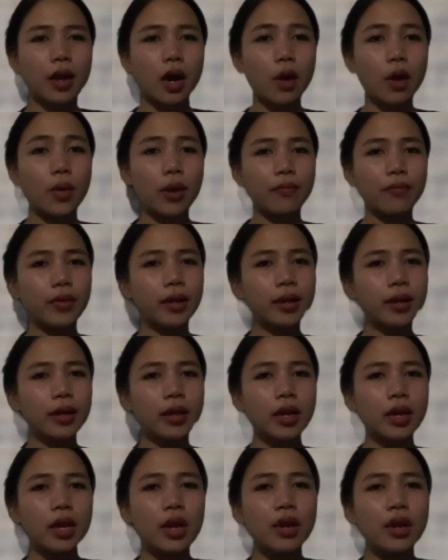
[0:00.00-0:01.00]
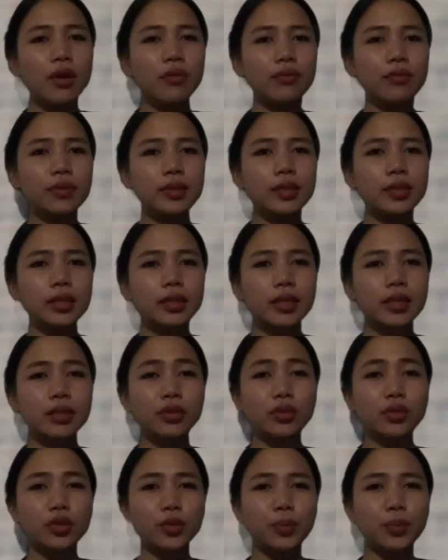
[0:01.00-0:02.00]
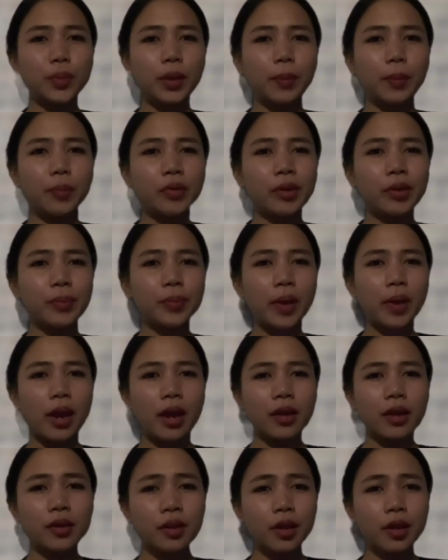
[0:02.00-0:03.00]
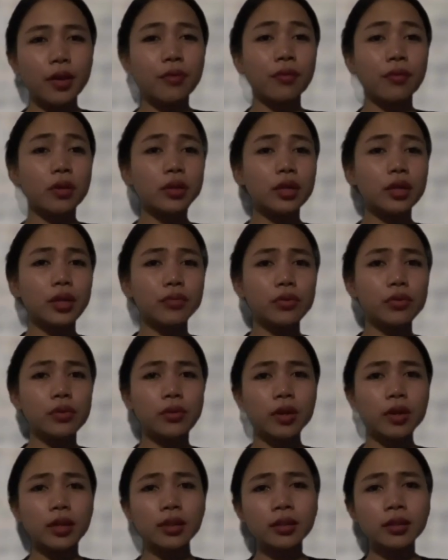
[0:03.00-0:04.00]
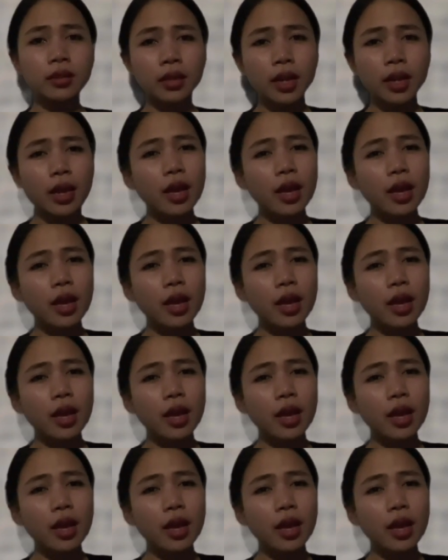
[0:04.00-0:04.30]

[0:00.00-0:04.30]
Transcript: However, visitors should be prepared for the rural